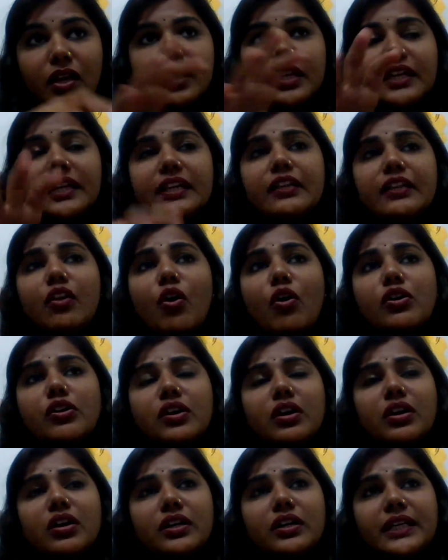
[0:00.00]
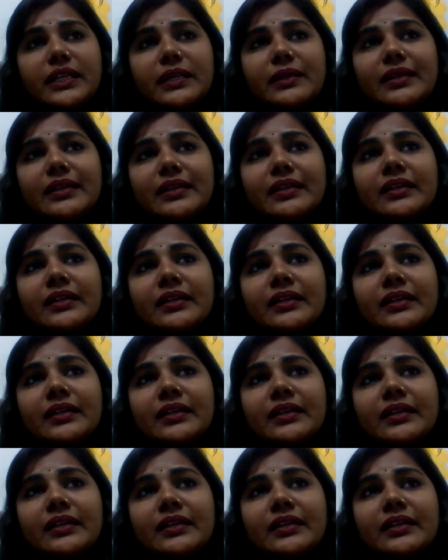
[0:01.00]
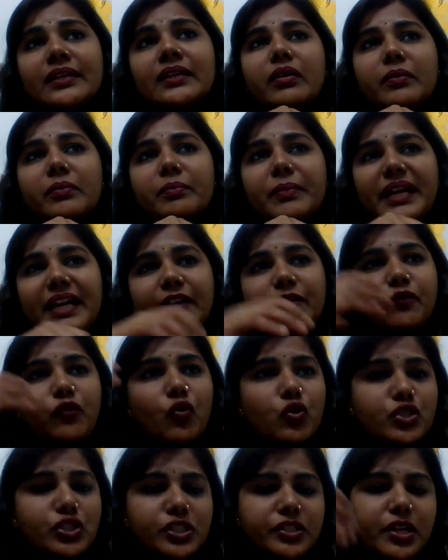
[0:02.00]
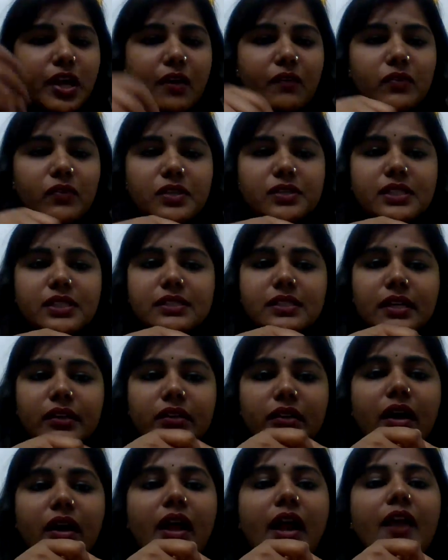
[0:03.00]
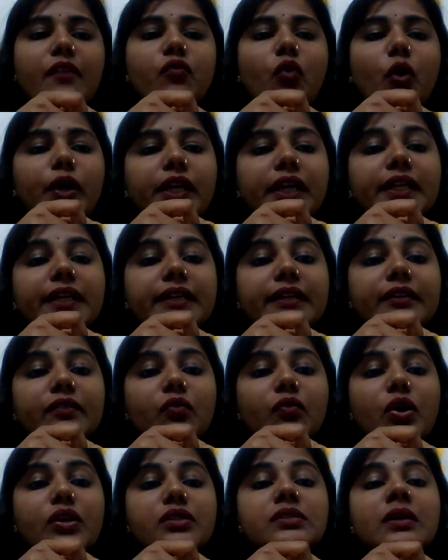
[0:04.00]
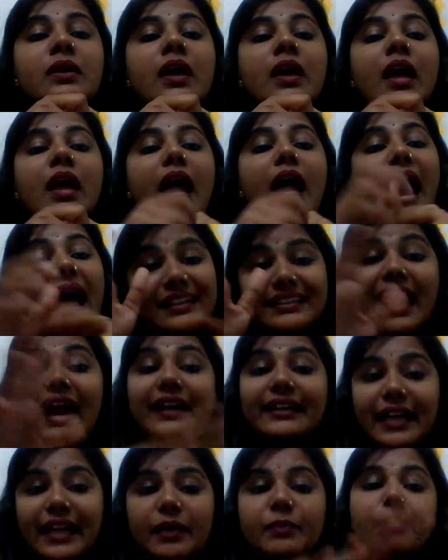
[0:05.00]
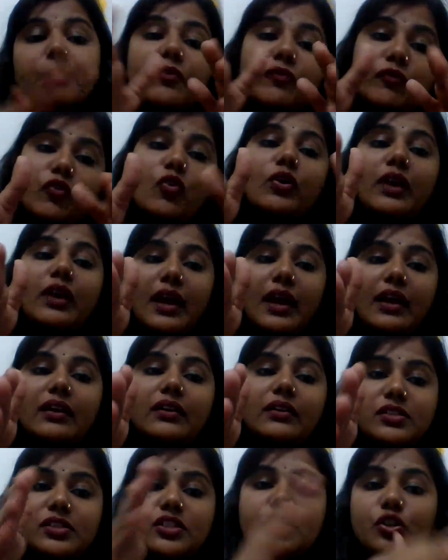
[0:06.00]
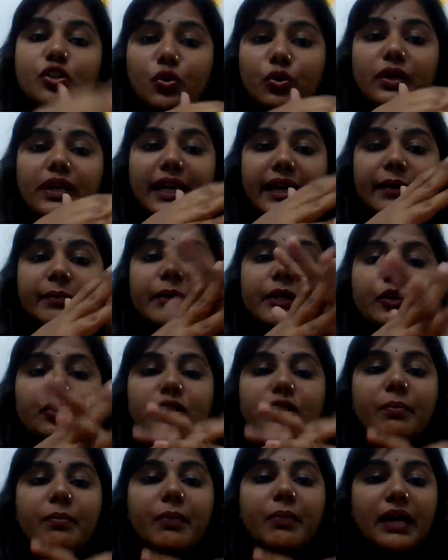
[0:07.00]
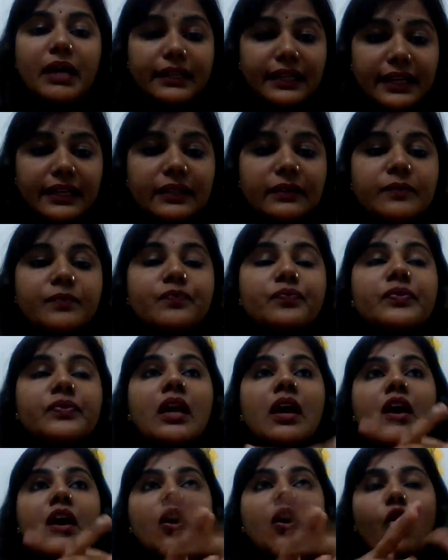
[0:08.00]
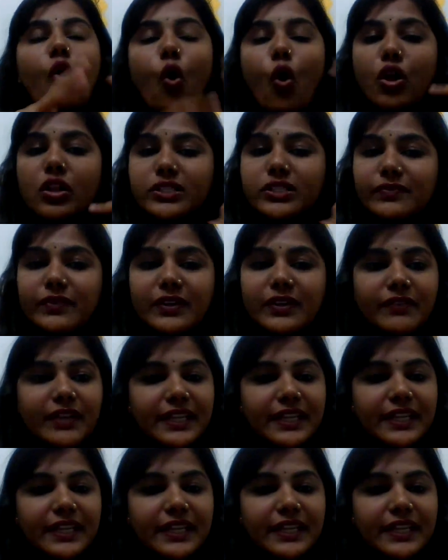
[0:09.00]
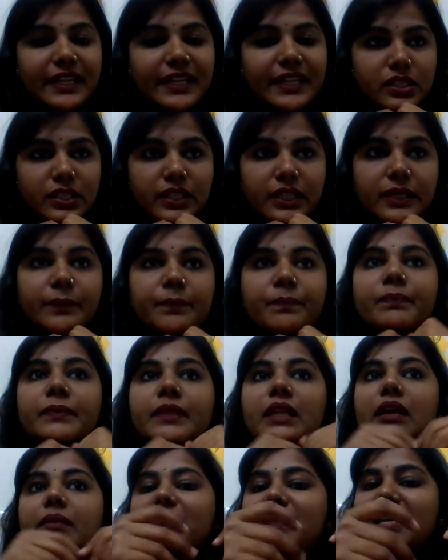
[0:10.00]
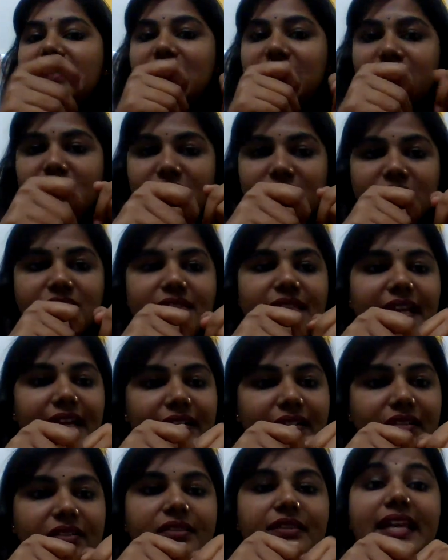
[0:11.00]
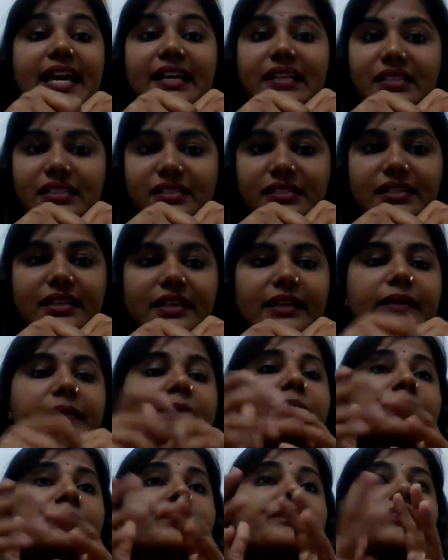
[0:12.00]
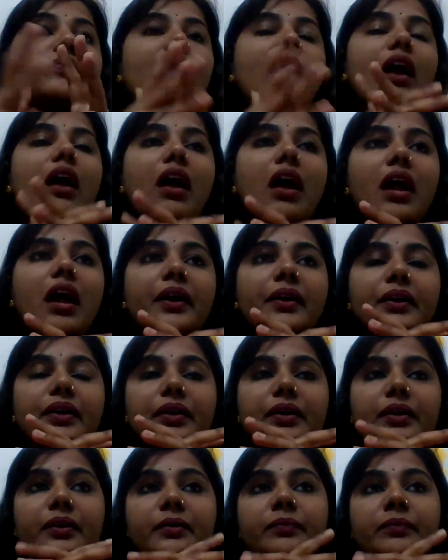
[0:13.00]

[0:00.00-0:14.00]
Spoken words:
He made 4G towers, etc. And what he did was, at that time before Jio came into the market, calls were very costly, messages, texting, and